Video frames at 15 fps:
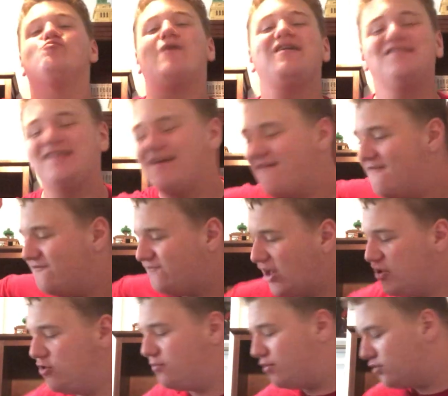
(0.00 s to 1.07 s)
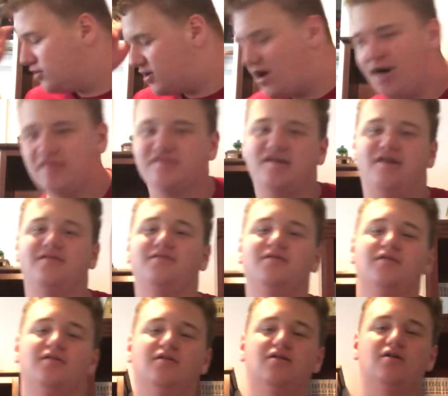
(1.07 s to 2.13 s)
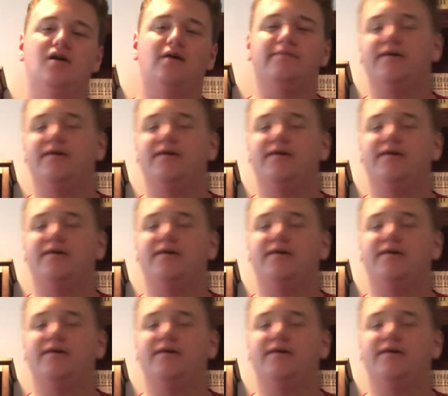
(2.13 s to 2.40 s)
wasting valuable content. I'm